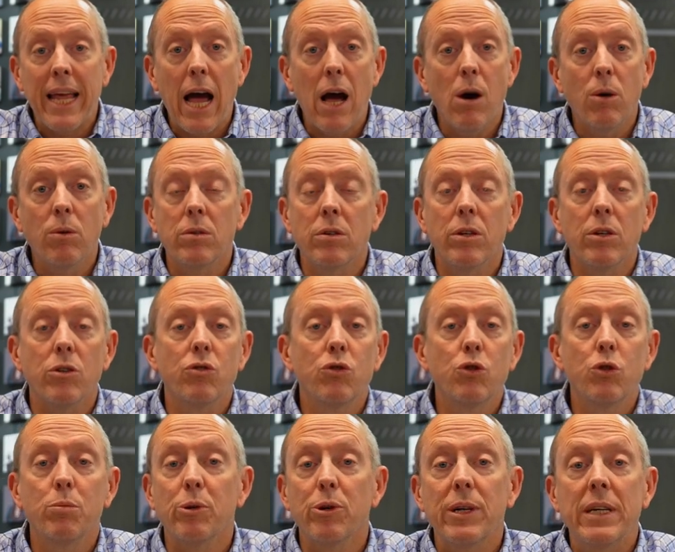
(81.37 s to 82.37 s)
out, they're
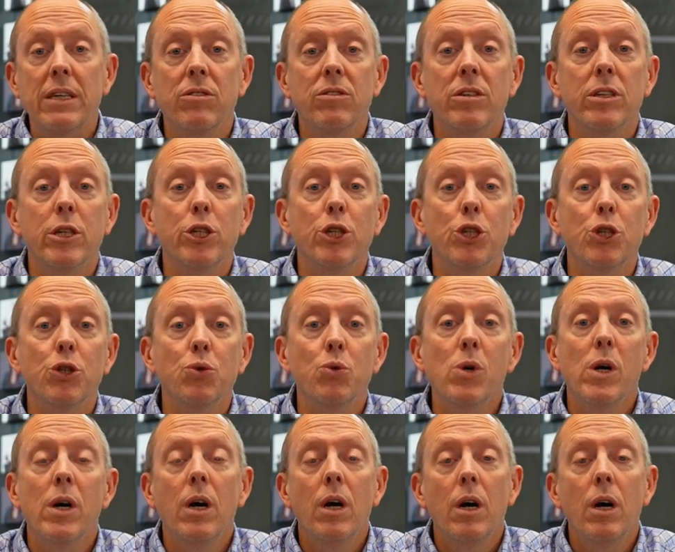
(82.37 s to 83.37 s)
super easy to do.